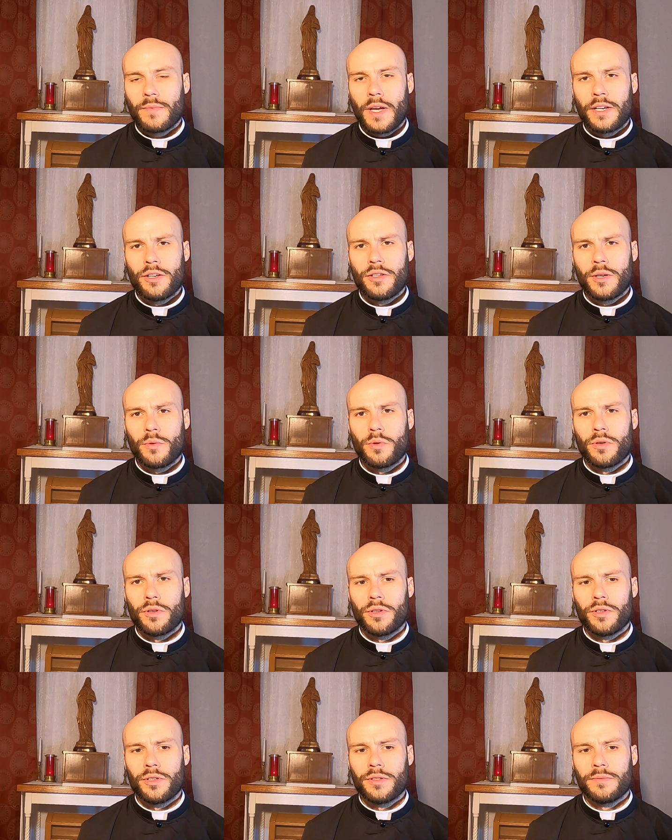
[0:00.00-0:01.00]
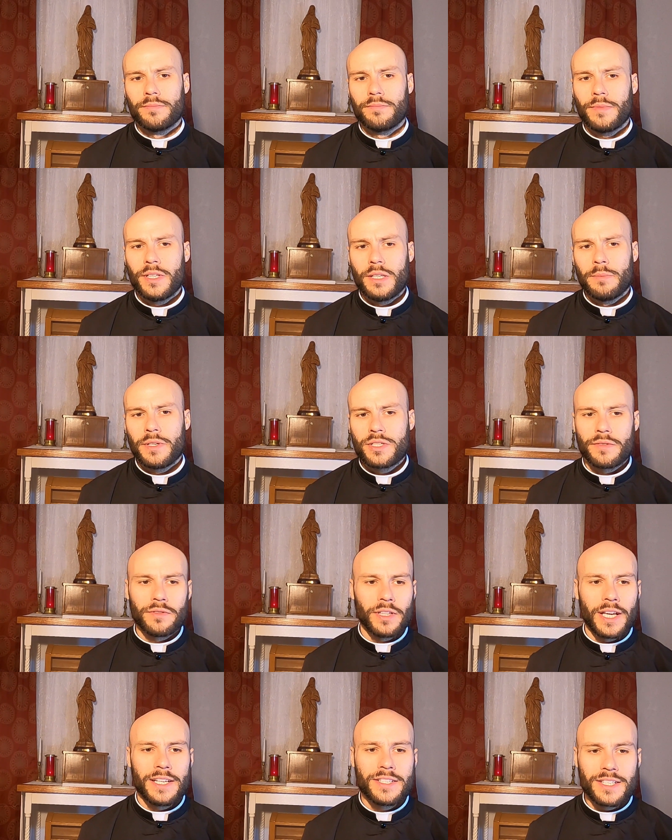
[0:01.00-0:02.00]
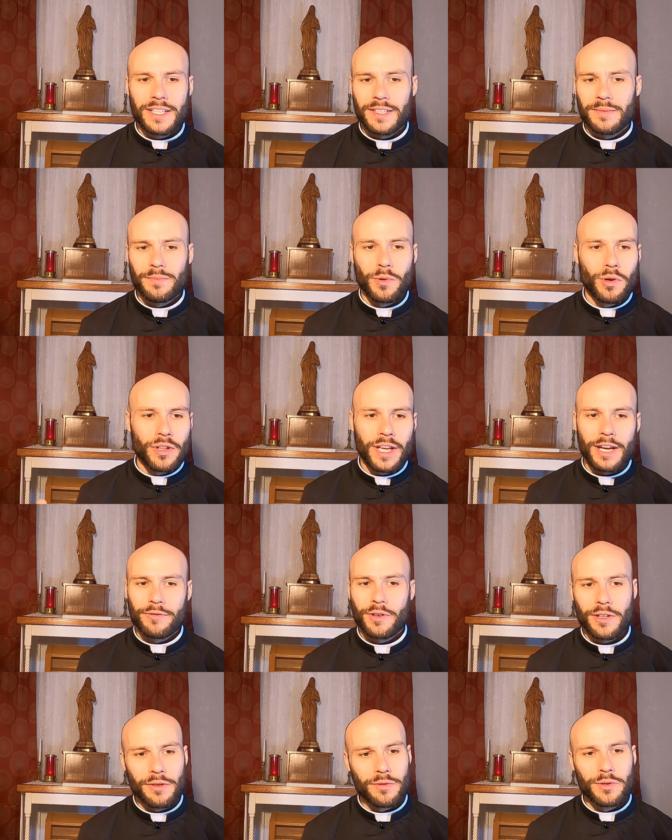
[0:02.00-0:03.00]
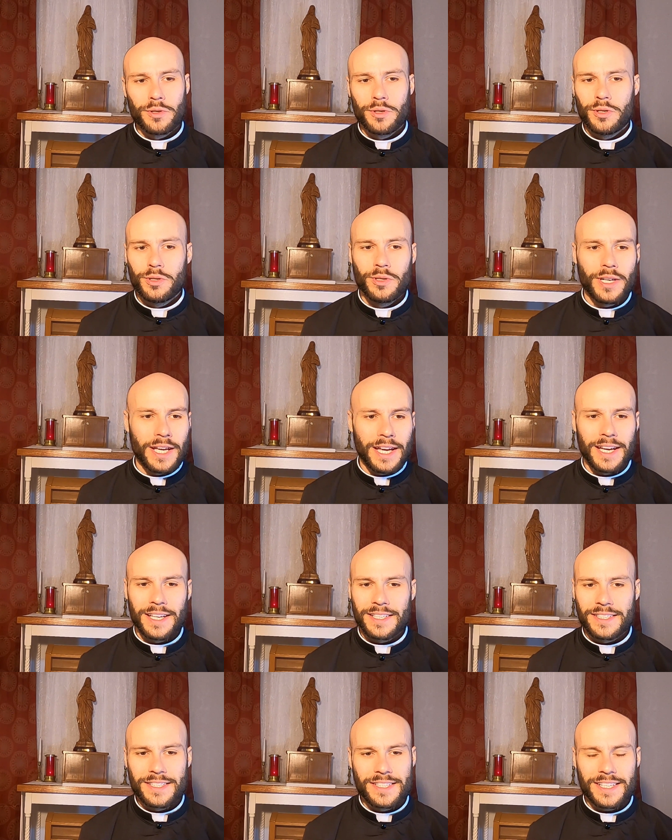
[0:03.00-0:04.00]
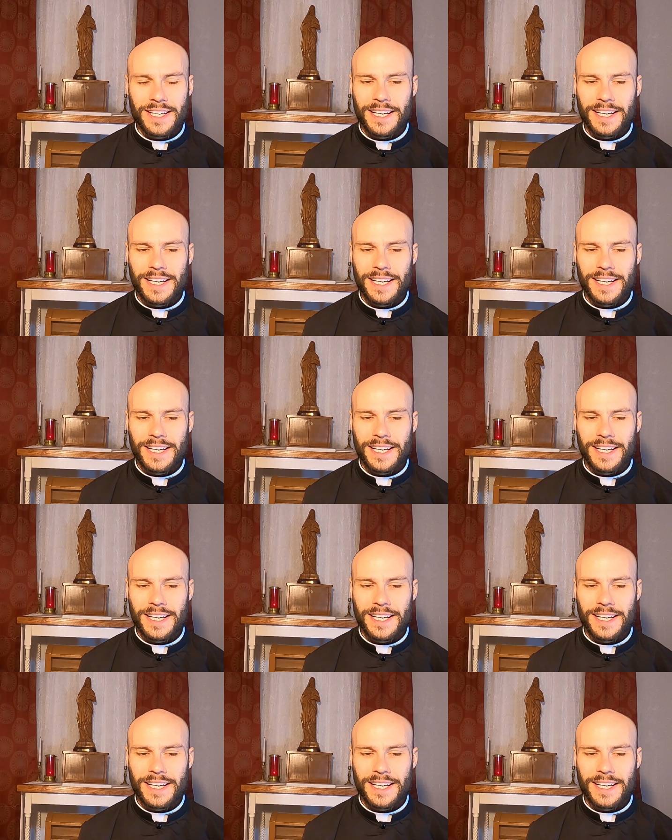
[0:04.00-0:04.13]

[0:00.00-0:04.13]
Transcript: I know that we're in the midst of Lent and more than halfway through, and